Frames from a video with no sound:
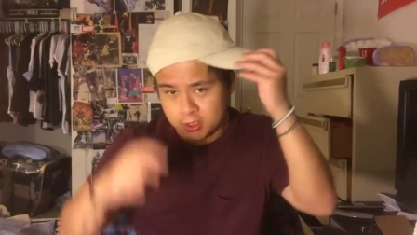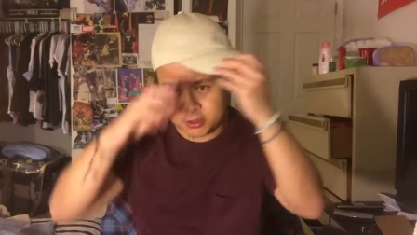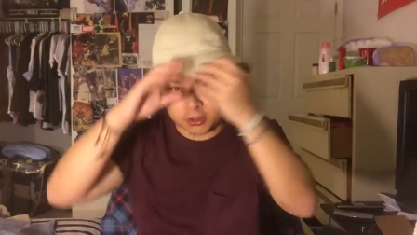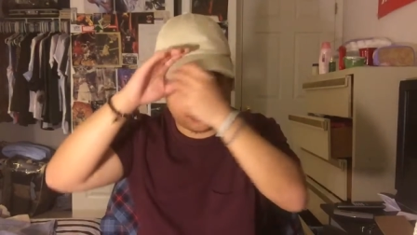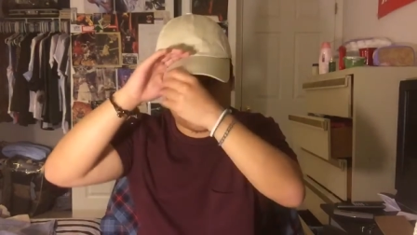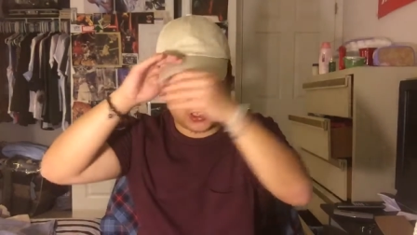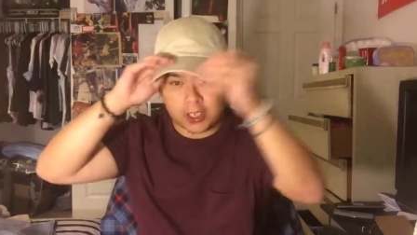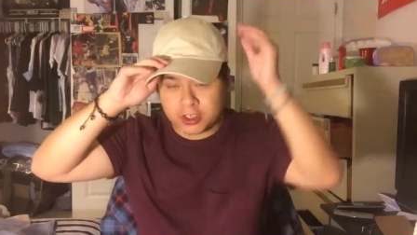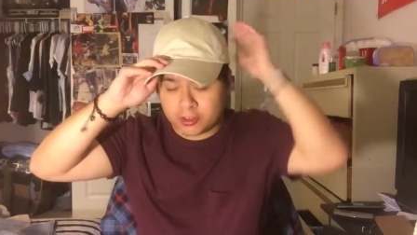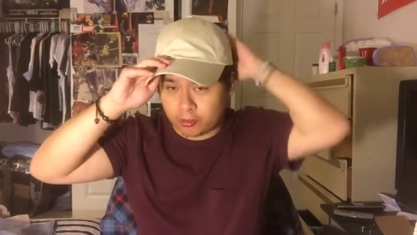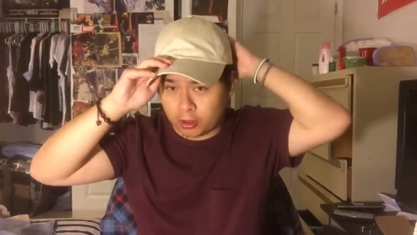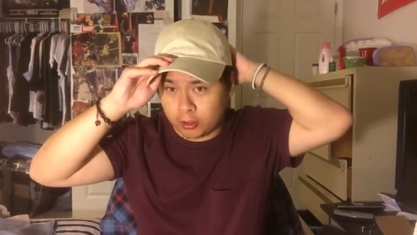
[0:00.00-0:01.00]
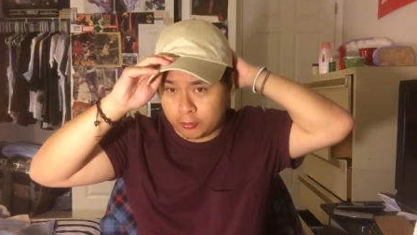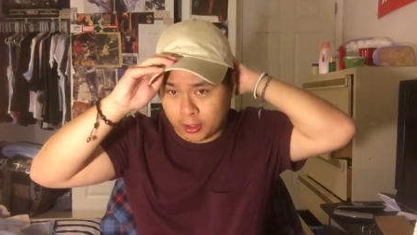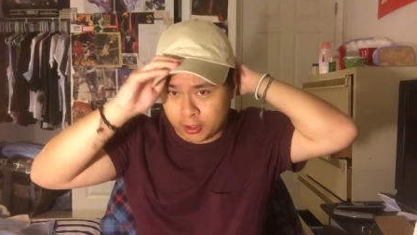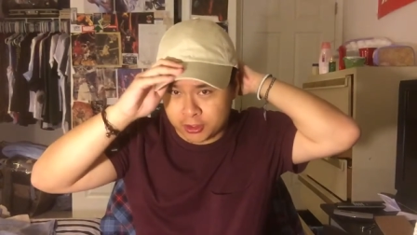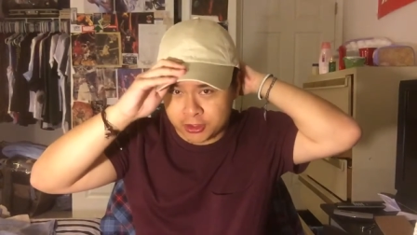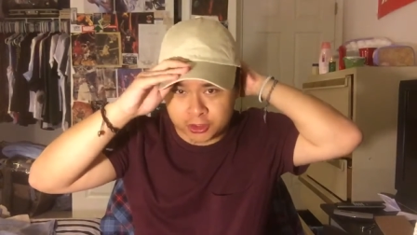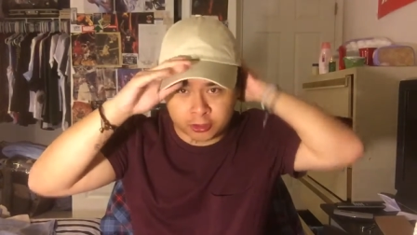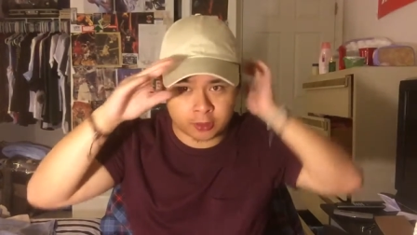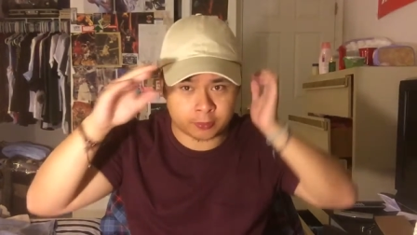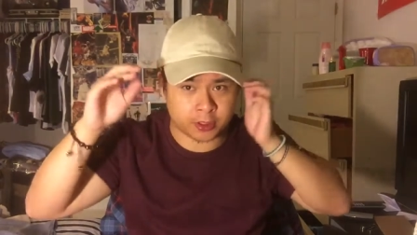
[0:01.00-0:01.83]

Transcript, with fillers: So if you guys follow me on Instagram,